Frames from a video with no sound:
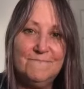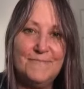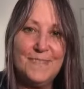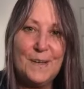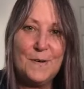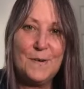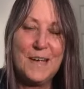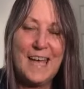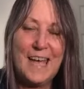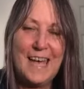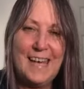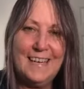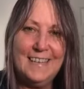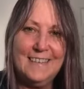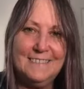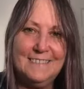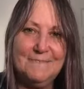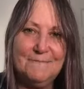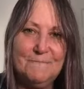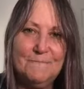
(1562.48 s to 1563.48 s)
Okay.
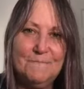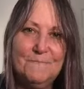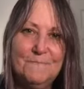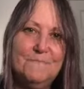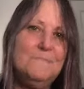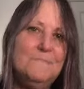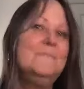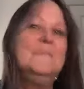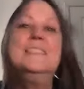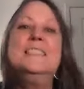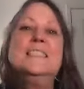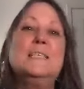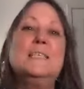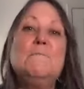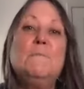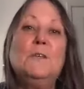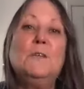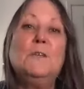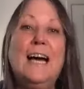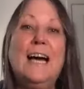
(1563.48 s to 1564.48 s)

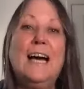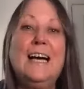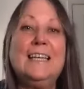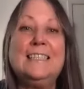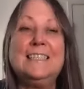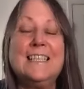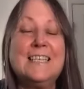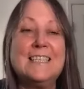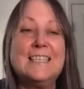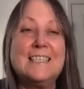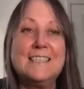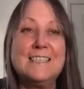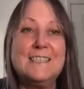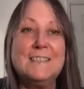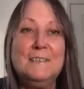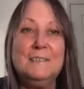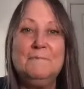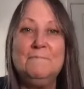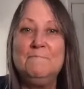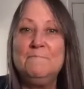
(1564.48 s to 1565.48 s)
Simple kindness.
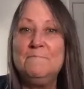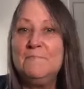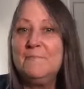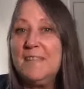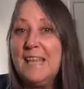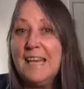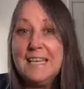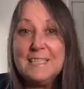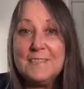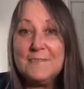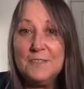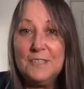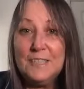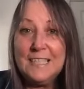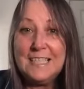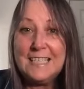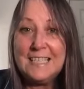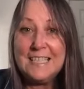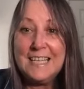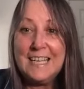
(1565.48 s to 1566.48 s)
Thanks for
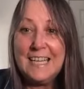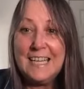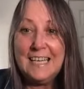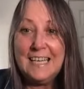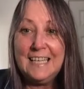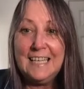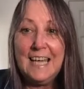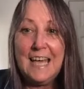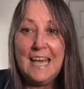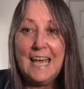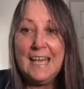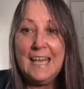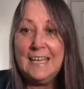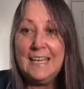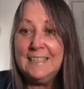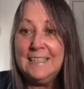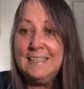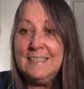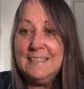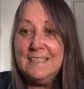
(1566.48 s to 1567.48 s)
listening,
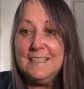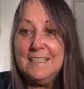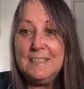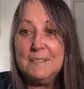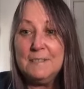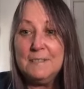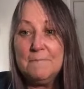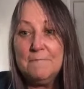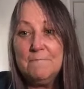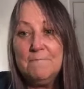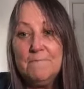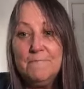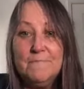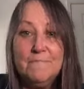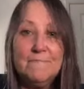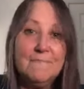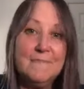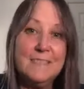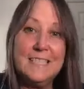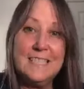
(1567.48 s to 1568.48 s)
and
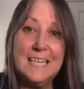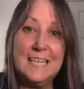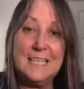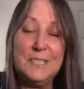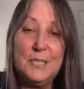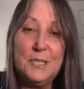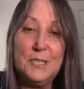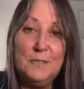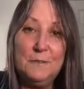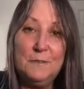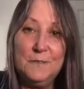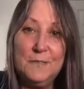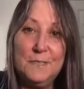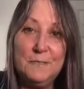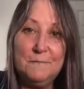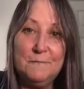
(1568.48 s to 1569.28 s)
stay tuned.